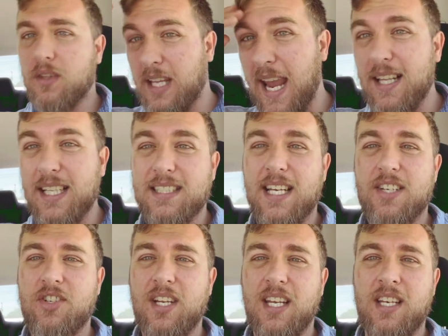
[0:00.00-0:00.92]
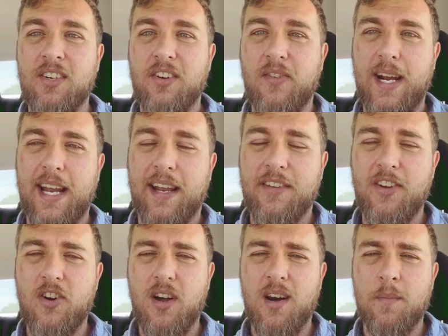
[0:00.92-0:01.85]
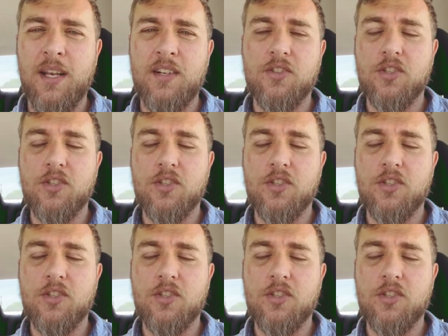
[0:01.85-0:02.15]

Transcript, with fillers: can't let that shit get in your way. You know what I mean?